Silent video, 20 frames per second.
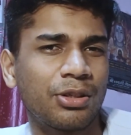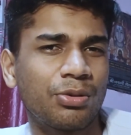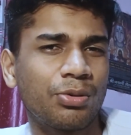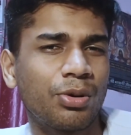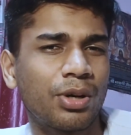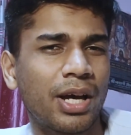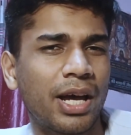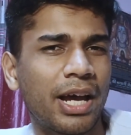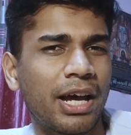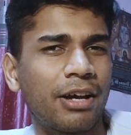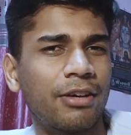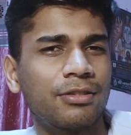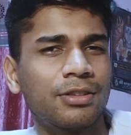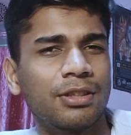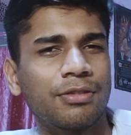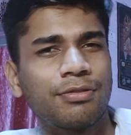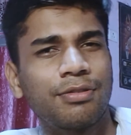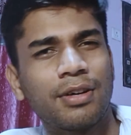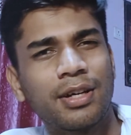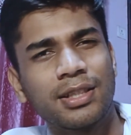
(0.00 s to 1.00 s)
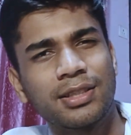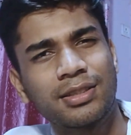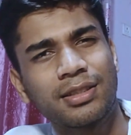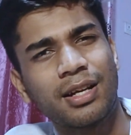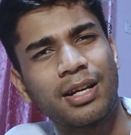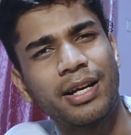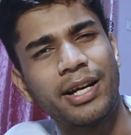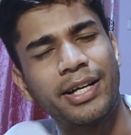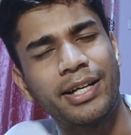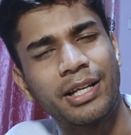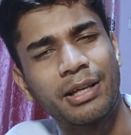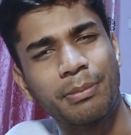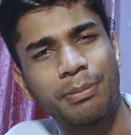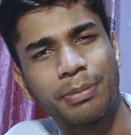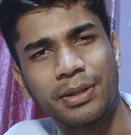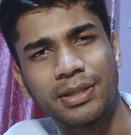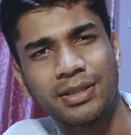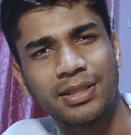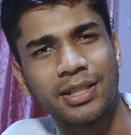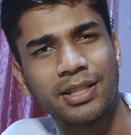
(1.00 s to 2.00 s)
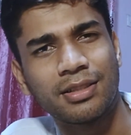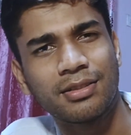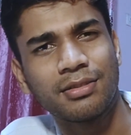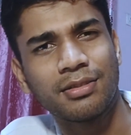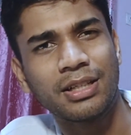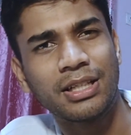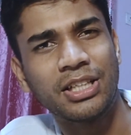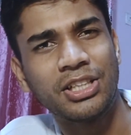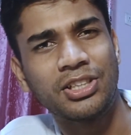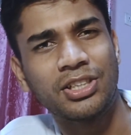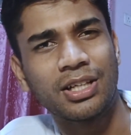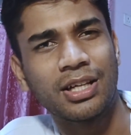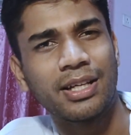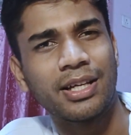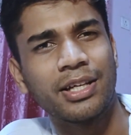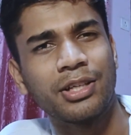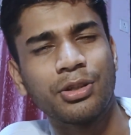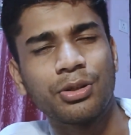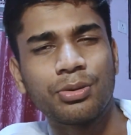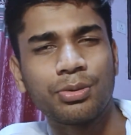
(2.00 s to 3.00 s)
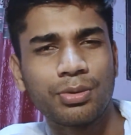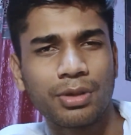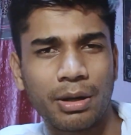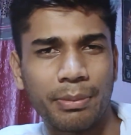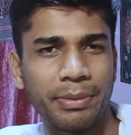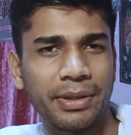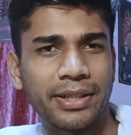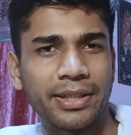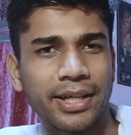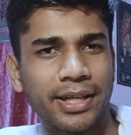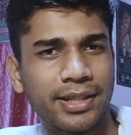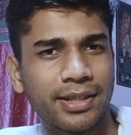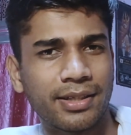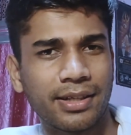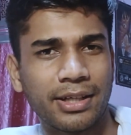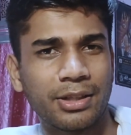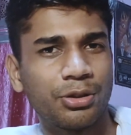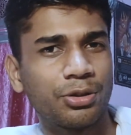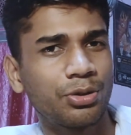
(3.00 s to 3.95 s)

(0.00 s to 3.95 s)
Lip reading: You're gonna have the first landing page, right, initially, and you commit that, right?